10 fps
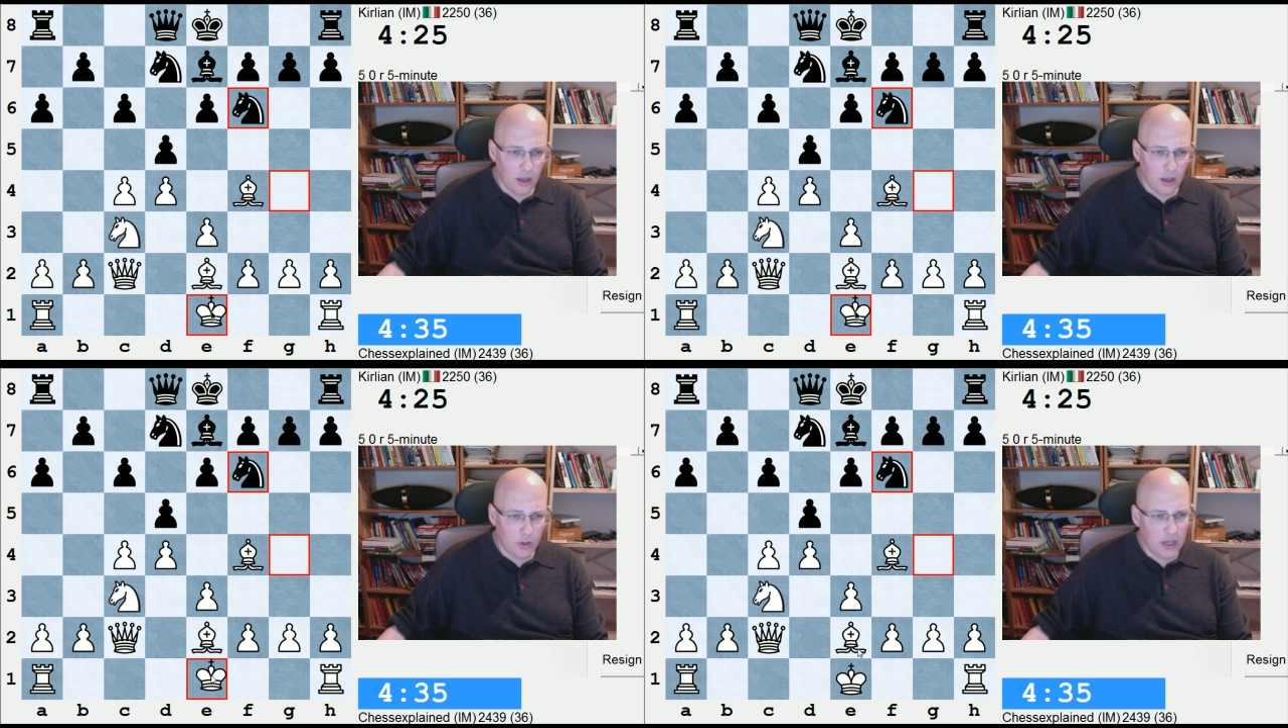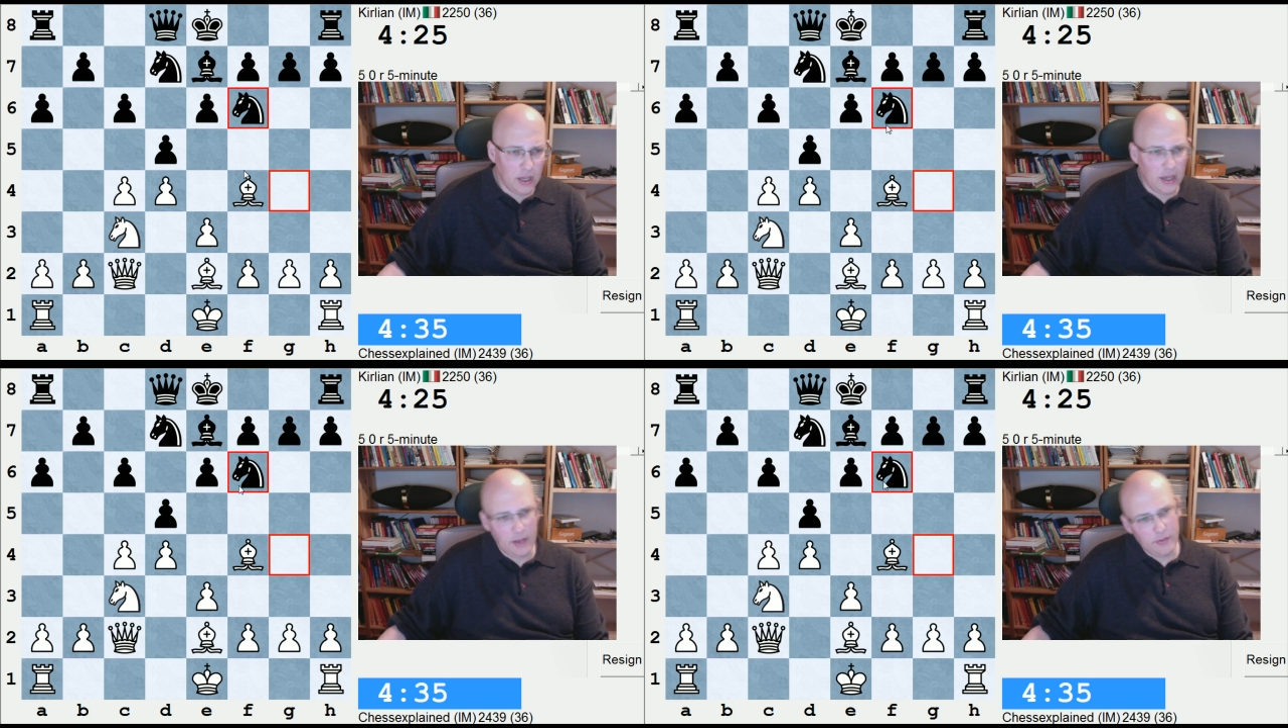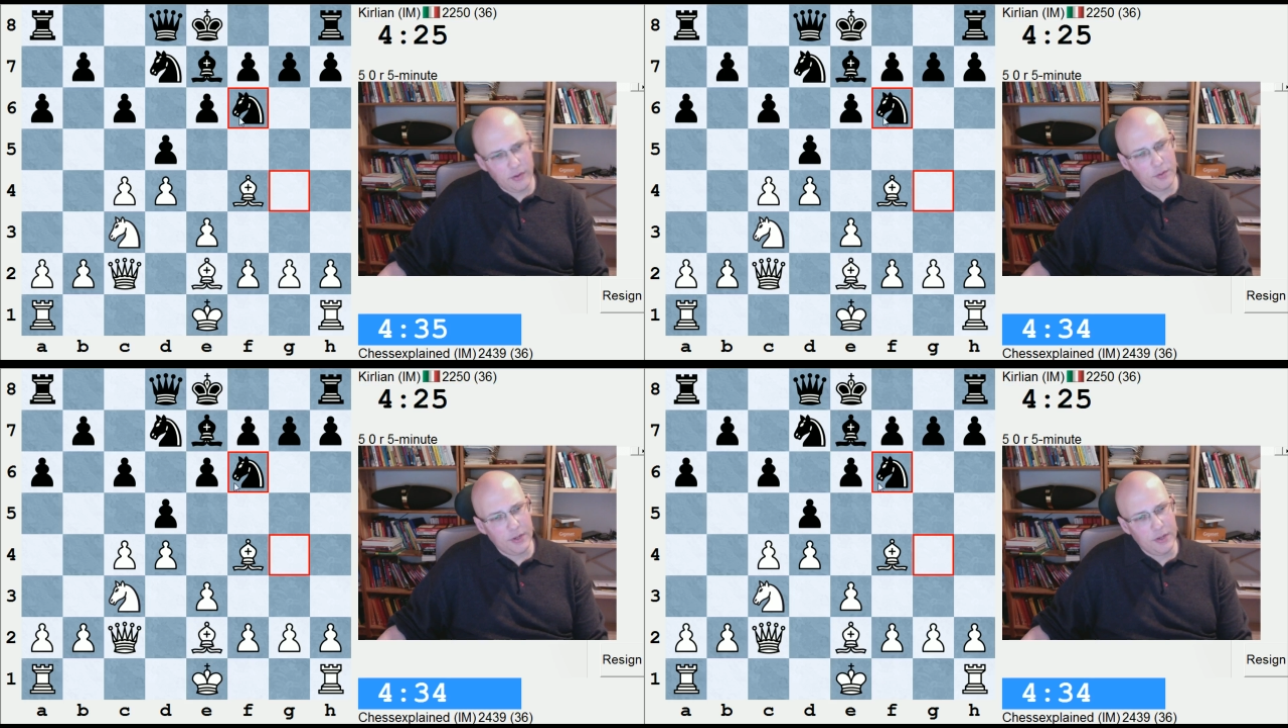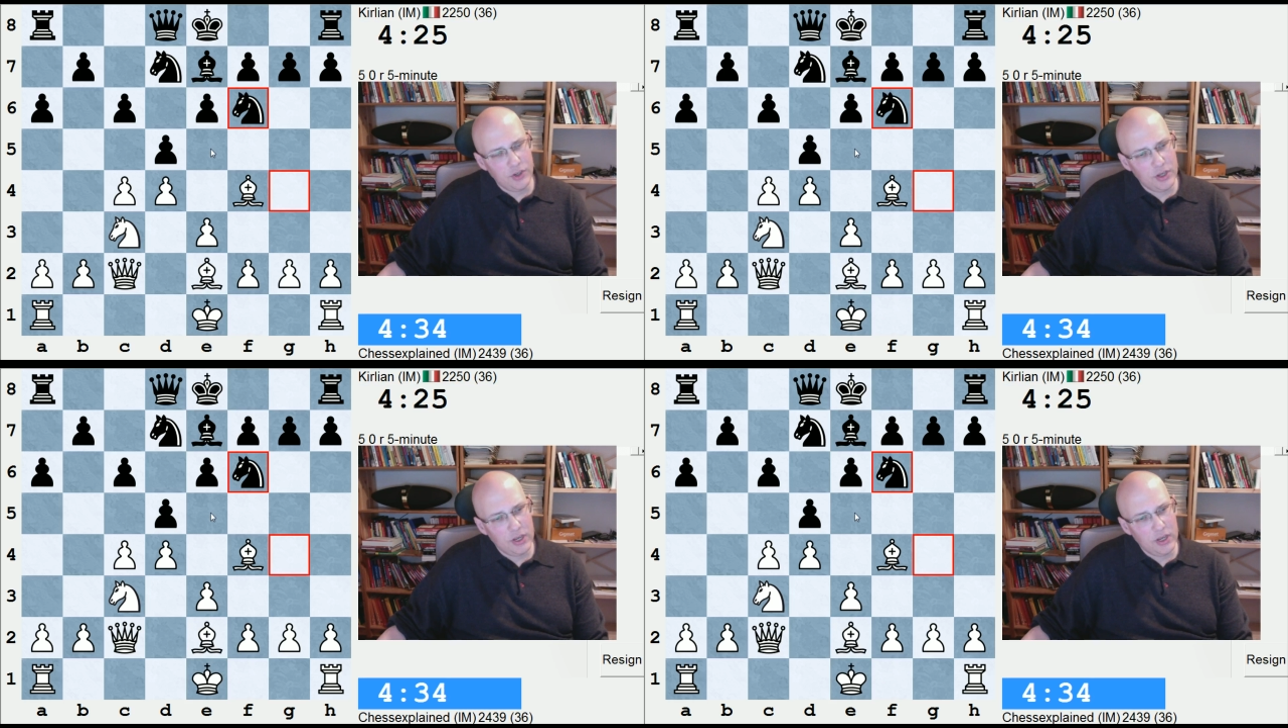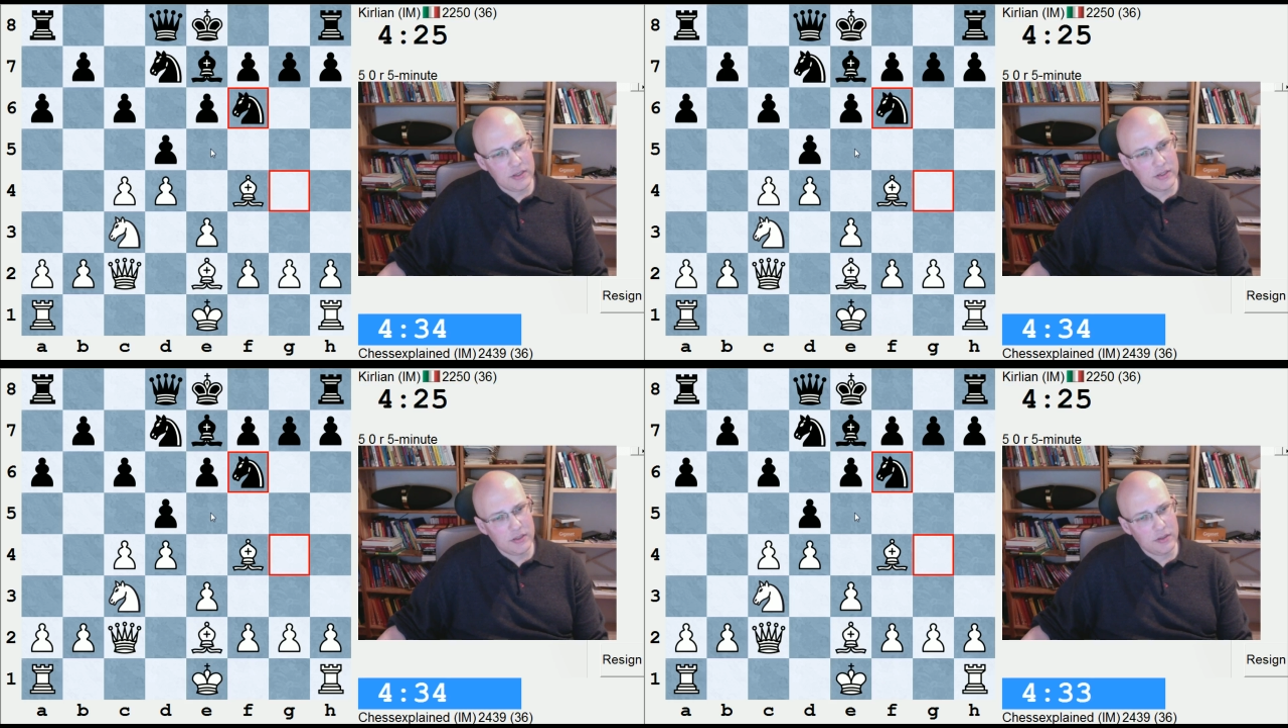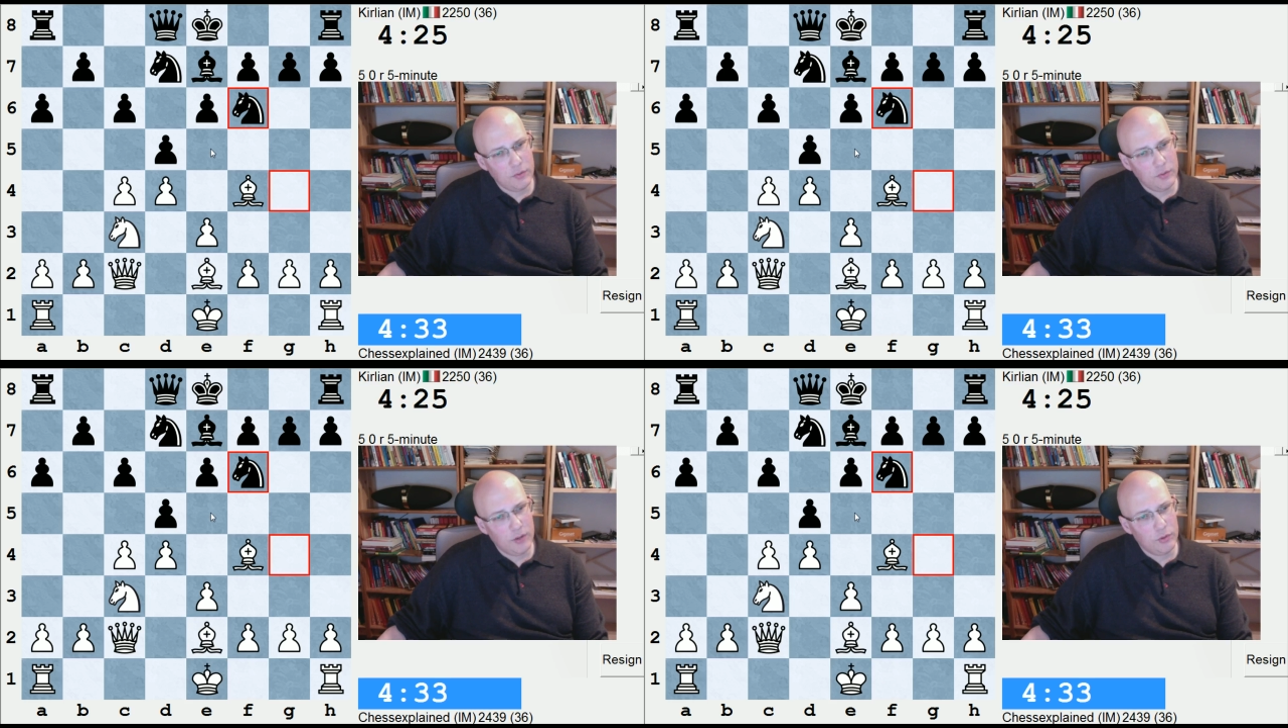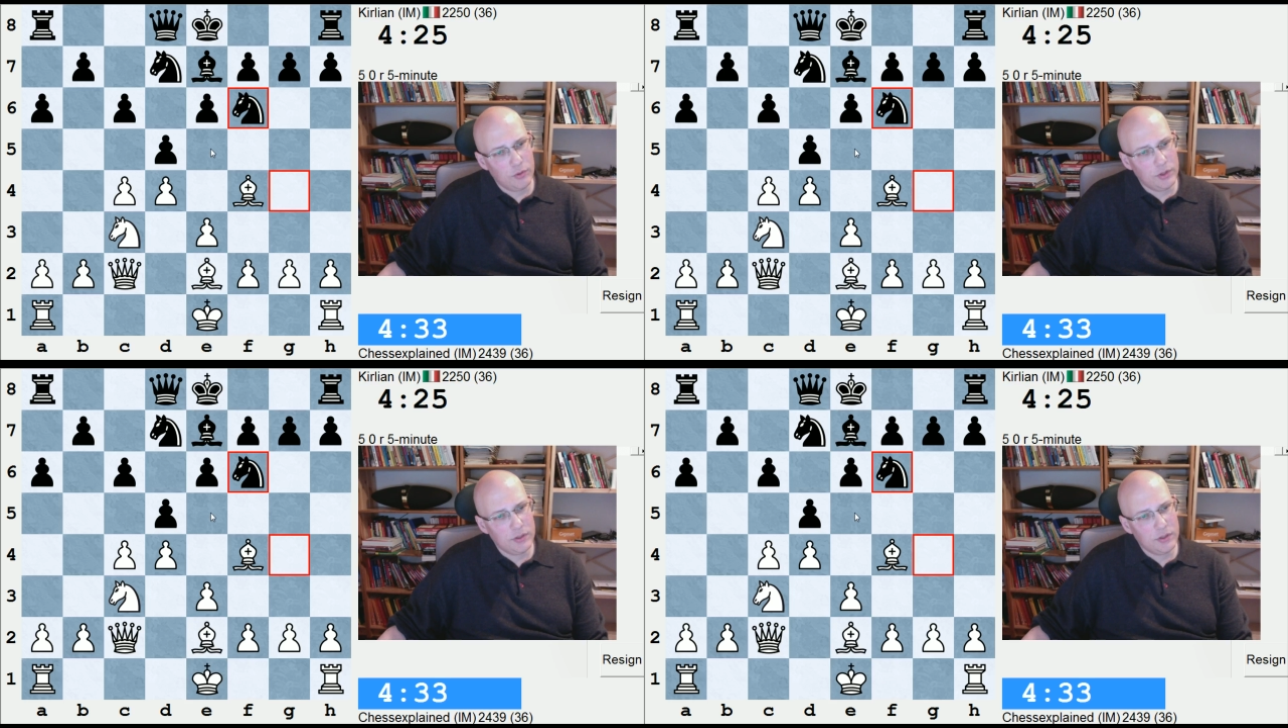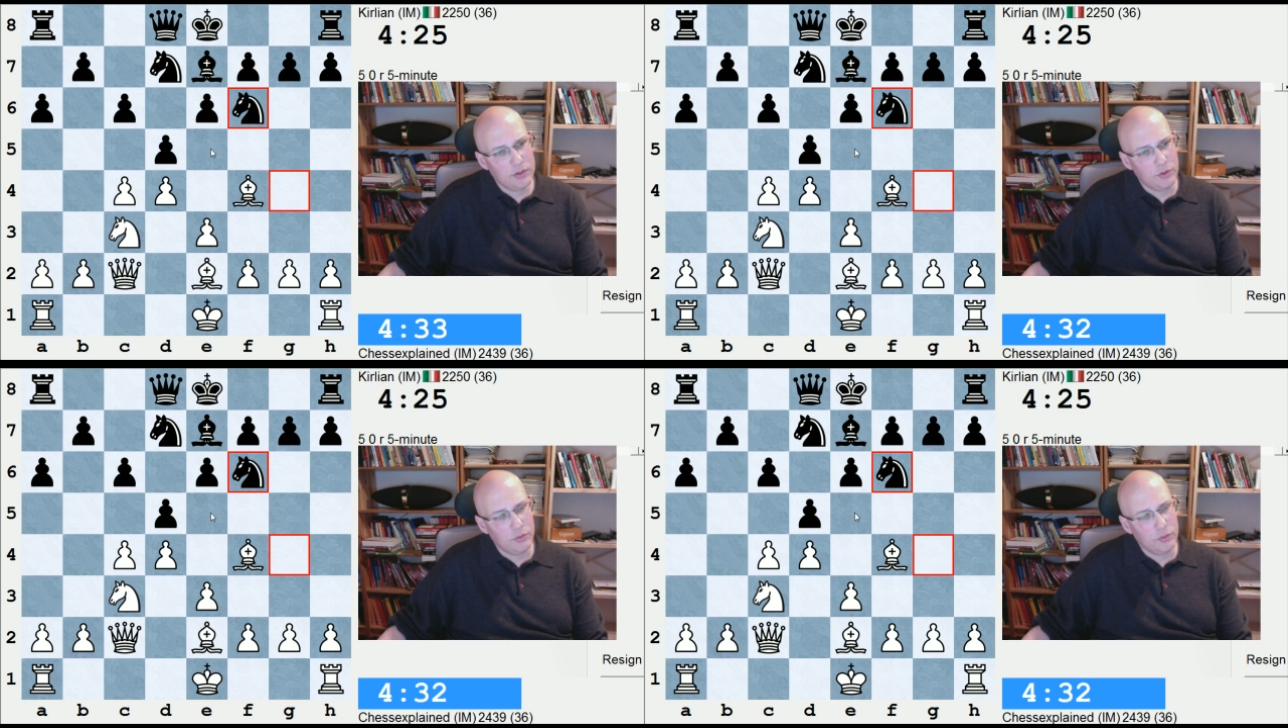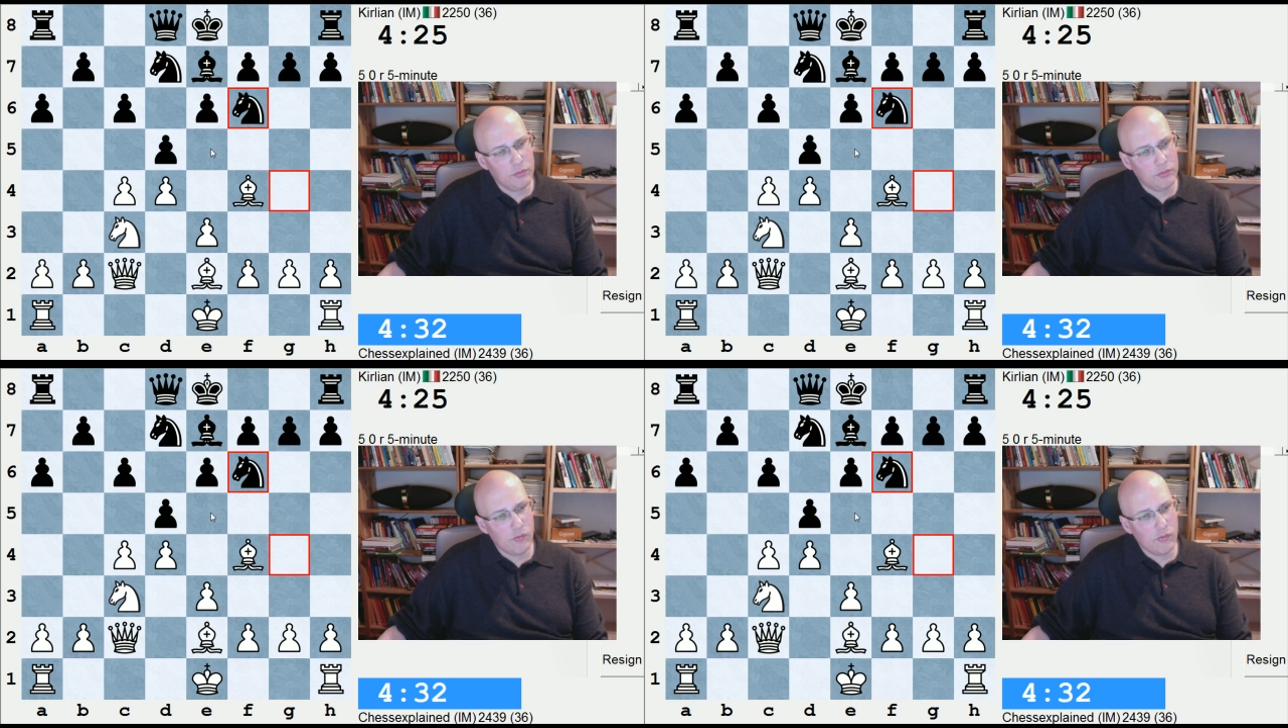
Okay, the question is, do I want to